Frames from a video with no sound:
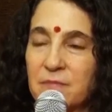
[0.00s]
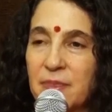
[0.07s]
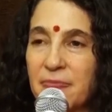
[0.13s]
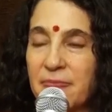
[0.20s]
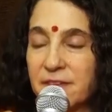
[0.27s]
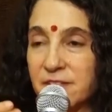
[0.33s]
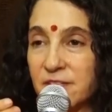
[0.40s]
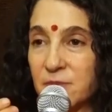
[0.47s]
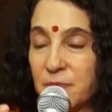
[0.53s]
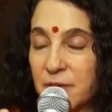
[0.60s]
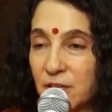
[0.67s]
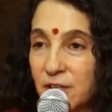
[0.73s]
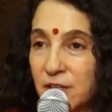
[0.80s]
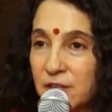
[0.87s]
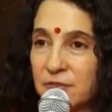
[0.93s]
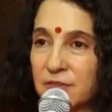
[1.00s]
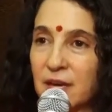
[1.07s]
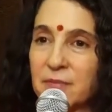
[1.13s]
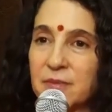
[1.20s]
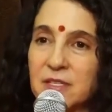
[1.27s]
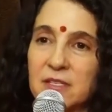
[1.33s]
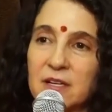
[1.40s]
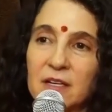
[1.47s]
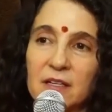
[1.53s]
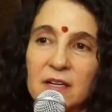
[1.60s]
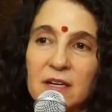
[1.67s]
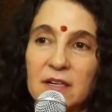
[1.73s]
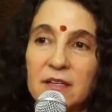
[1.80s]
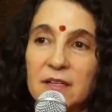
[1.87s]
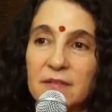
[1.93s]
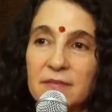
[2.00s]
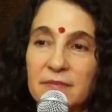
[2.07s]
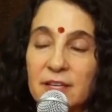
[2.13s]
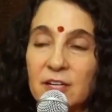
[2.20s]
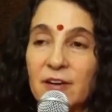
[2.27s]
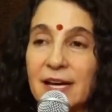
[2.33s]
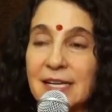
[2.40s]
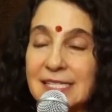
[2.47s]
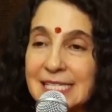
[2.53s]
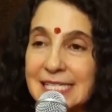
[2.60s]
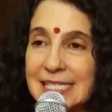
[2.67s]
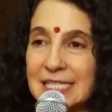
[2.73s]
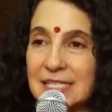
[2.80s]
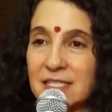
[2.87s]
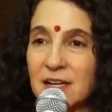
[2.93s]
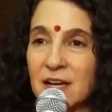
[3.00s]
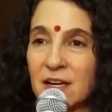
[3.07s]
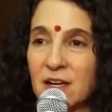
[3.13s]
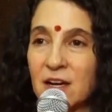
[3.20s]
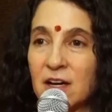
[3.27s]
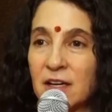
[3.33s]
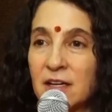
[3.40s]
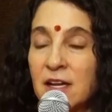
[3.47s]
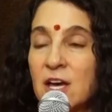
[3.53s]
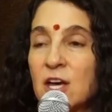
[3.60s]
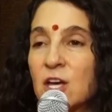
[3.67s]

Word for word: But the spirit of them is not gone. Their essence is not gone.